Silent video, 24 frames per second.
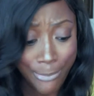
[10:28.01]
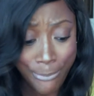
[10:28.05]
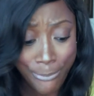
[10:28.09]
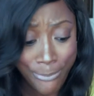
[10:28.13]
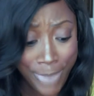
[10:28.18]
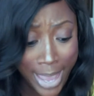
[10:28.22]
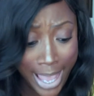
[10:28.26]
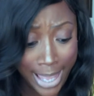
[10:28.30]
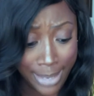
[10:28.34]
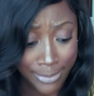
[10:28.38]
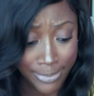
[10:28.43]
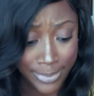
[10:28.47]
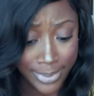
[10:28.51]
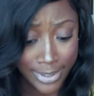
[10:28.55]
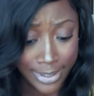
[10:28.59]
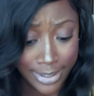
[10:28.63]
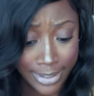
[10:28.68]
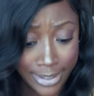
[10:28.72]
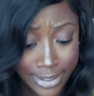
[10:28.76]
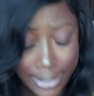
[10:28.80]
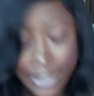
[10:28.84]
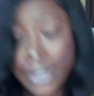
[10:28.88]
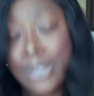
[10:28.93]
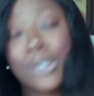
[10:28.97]
Baby,
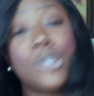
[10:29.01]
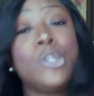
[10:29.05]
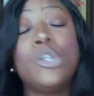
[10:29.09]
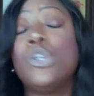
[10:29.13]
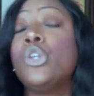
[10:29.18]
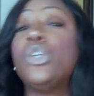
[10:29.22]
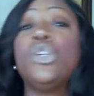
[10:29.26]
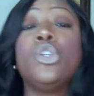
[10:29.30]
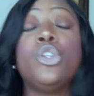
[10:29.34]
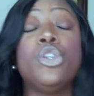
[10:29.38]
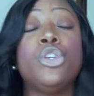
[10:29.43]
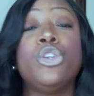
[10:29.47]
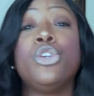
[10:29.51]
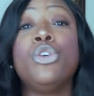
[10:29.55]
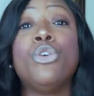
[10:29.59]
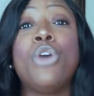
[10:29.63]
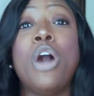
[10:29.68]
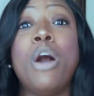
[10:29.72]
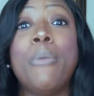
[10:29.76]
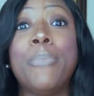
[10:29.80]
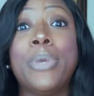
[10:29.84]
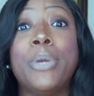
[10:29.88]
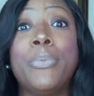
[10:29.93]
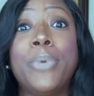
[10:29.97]
you're
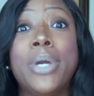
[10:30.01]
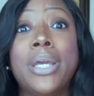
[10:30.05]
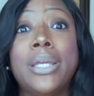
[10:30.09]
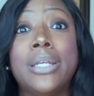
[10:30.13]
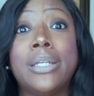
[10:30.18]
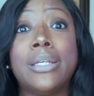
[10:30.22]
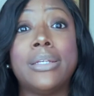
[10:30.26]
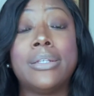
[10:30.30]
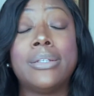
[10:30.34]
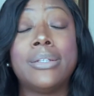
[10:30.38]
going to be winning.